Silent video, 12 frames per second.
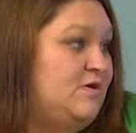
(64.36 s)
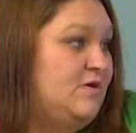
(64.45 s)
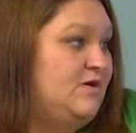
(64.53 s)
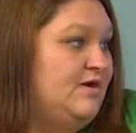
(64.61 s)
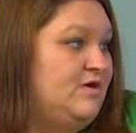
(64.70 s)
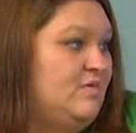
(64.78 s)

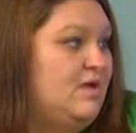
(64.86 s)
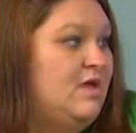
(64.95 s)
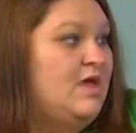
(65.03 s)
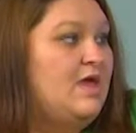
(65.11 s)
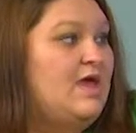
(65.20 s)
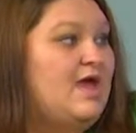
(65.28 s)
program,
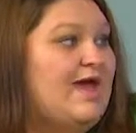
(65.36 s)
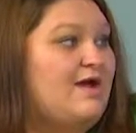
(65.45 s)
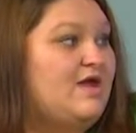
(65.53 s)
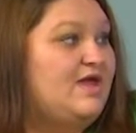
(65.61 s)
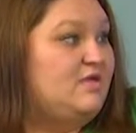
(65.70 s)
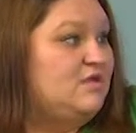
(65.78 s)

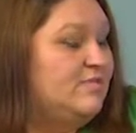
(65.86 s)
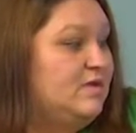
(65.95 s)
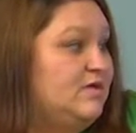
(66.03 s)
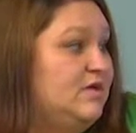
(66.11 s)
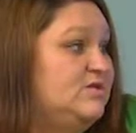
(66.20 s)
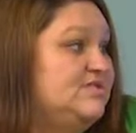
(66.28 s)
our
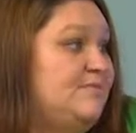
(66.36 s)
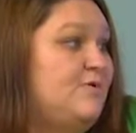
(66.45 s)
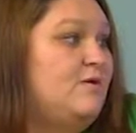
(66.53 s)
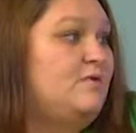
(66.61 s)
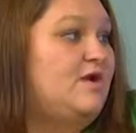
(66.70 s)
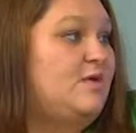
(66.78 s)
economic literacy
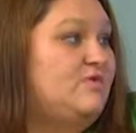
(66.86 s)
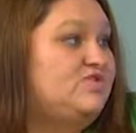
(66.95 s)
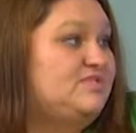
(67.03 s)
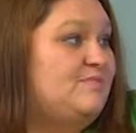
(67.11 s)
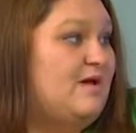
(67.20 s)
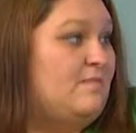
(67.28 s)
program, which
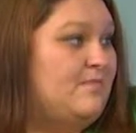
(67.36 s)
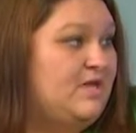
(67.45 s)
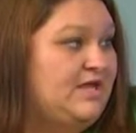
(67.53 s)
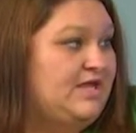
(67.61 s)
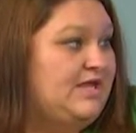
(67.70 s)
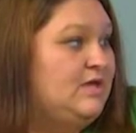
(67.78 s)
is about
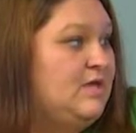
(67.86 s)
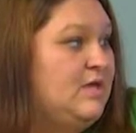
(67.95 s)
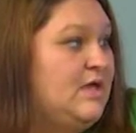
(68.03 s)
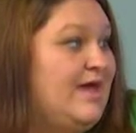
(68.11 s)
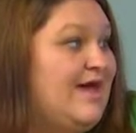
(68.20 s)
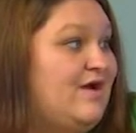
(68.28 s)
money,
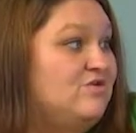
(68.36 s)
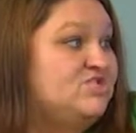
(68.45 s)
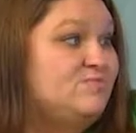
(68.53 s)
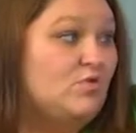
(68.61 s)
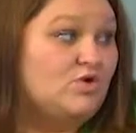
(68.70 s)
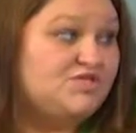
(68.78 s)
our
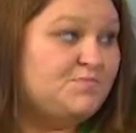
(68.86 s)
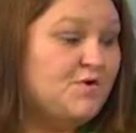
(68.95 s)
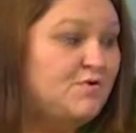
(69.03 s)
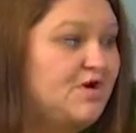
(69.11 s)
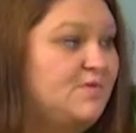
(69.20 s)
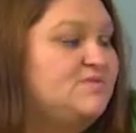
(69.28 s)
sports
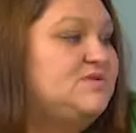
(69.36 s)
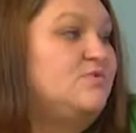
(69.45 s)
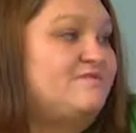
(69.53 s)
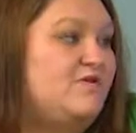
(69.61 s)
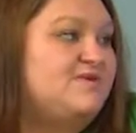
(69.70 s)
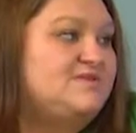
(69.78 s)
program, so we're
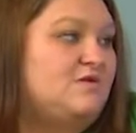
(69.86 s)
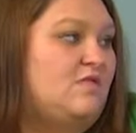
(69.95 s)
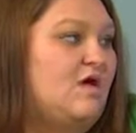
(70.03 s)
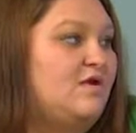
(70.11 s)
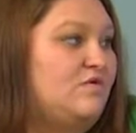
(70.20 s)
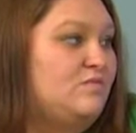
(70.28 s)
focusing a
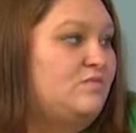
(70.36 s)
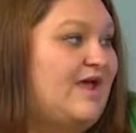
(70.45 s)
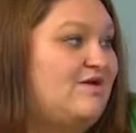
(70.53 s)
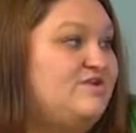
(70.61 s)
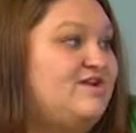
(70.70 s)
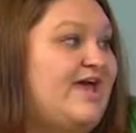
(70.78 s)
lot on
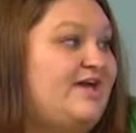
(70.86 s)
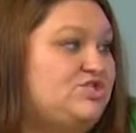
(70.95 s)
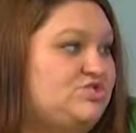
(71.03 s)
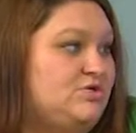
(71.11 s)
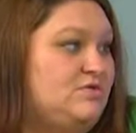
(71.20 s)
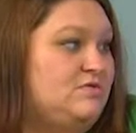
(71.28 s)
our
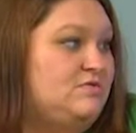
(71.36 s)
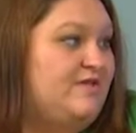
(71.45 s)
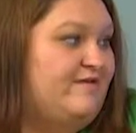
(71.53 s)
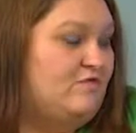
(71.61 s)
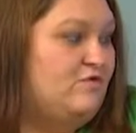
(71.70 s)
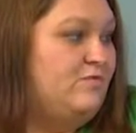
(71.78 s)
national
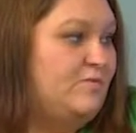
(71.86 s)
level